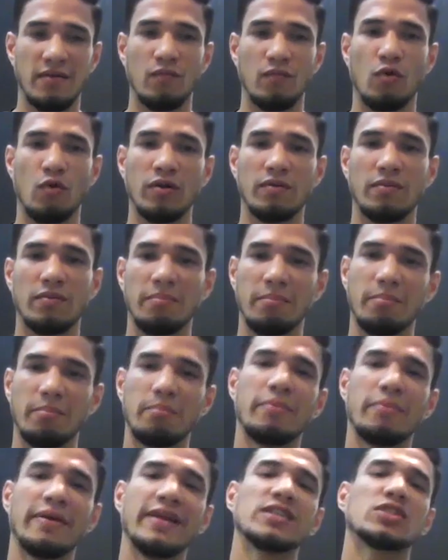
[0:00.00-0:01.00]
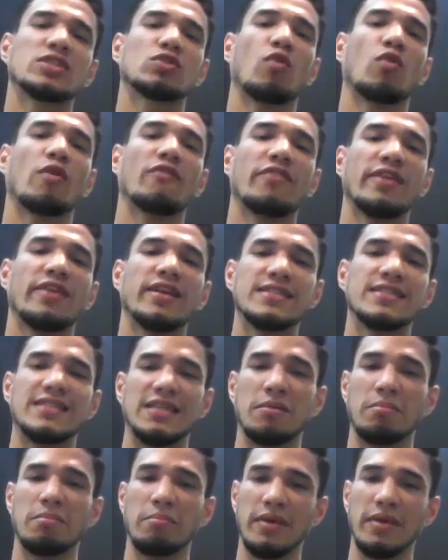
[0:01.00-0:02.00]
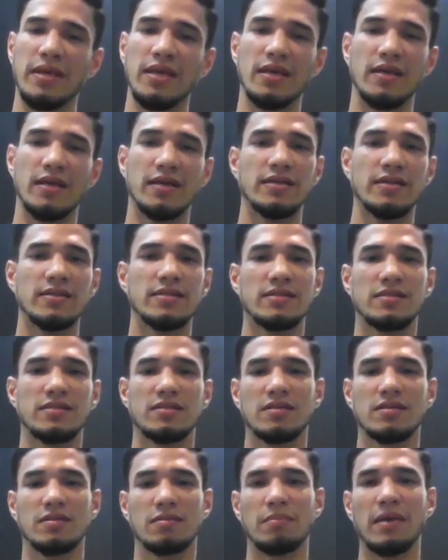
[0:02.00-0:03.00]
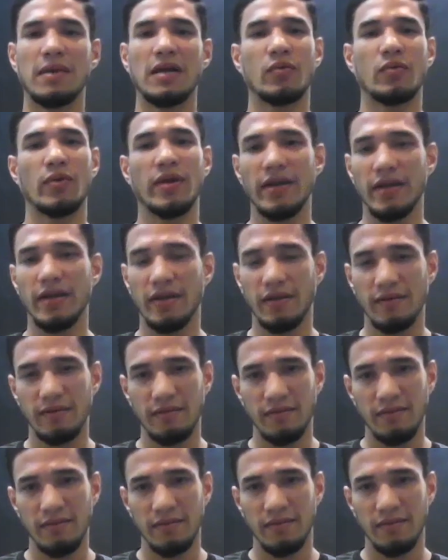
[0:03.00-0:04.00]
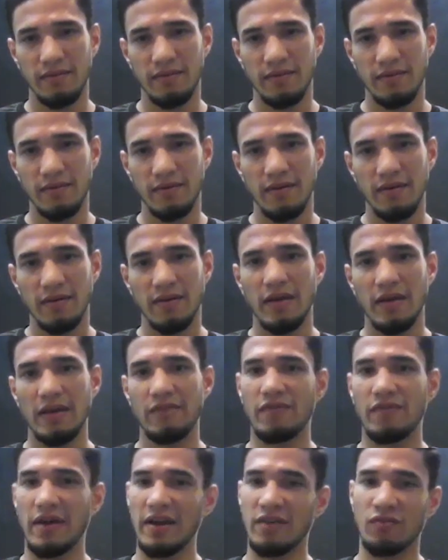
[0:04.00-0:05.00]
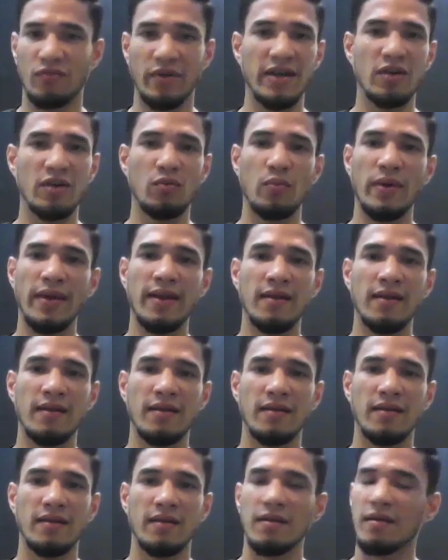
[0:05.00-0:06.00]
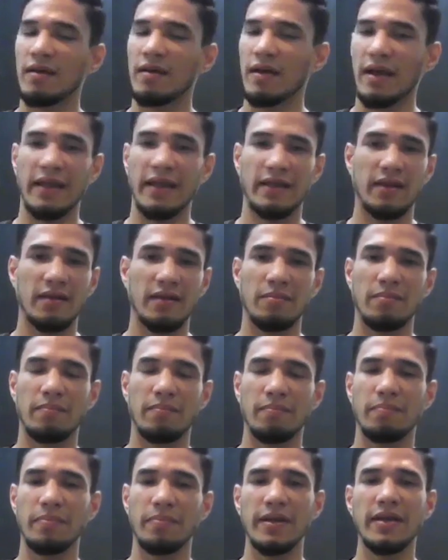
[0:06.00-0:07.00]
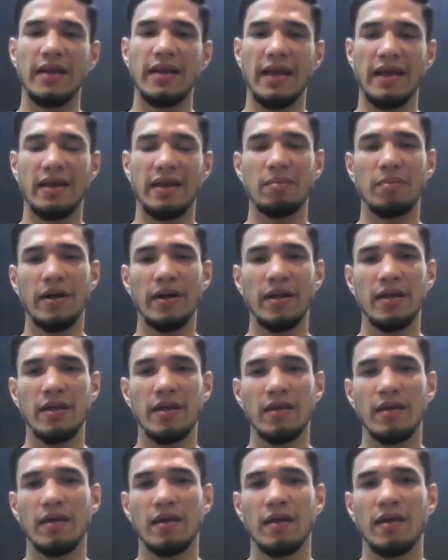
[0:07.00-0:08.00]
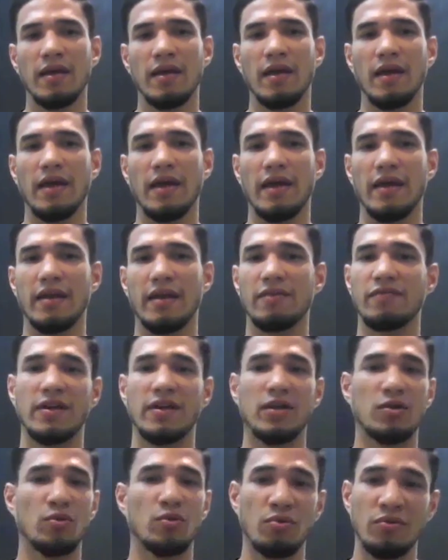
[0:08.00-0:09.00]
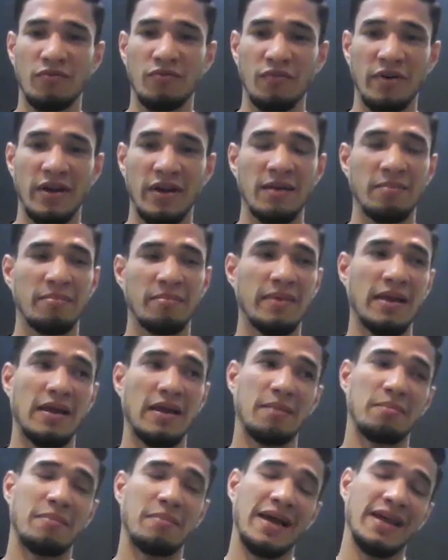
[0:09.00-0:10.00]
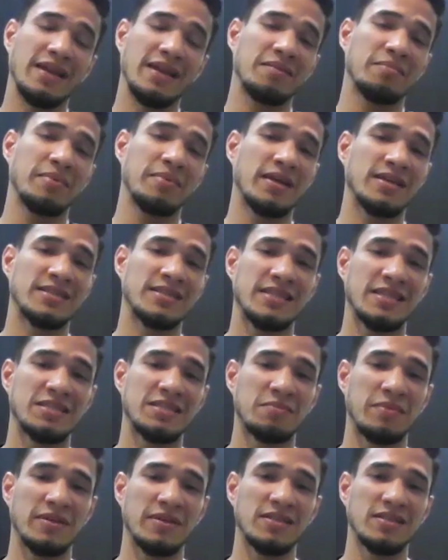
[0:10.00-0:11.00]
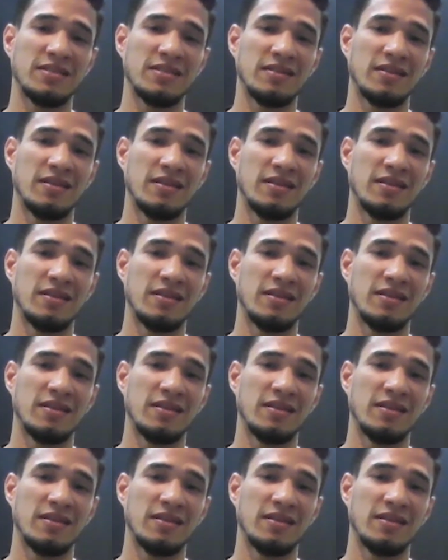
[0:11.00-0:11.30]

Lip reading: what brings confidence in me is my training. If I trained well, I can beat anybody. And if I don't train, might be a 6 month,